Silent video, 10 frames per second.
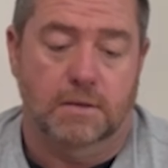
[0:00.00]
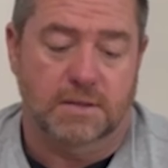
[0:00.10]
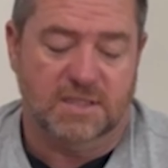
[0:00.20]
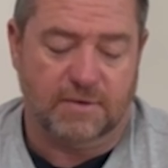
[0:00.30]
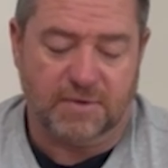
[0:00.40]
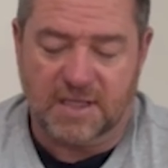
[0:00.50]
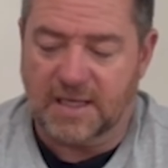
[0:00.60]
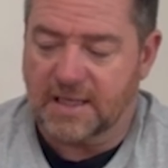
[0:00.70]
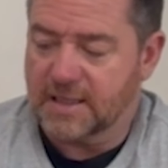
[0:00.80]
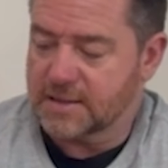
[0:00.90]
Let's see if we
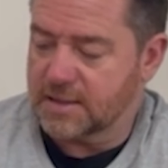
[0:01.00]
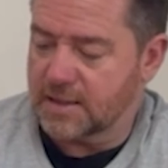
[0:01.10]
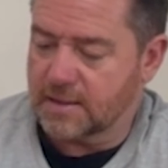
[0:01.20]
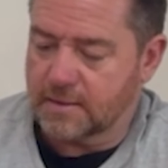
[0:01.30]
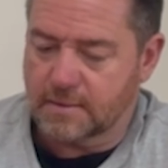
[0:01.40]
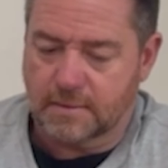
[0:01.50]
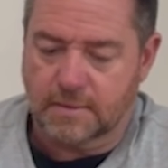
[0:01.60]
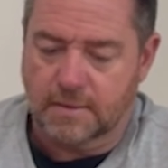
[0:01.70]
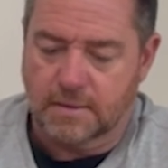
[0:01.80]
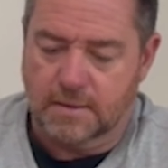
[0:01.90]
can't get
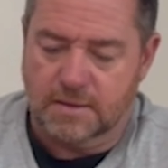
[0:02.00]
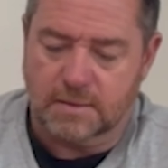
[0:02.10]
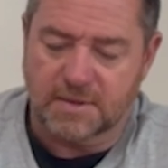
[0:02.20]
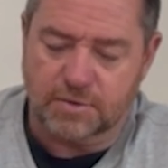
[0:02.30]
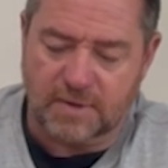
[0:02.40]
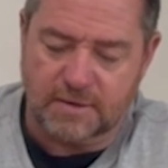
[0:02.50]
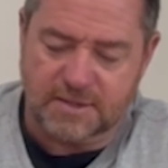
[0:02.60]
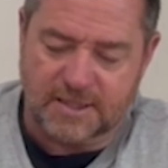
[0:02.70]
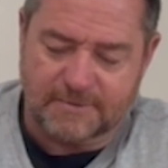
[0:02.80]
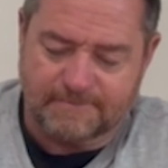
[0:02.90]
some of these rounds
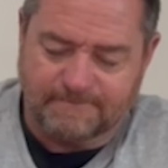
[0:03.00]
out.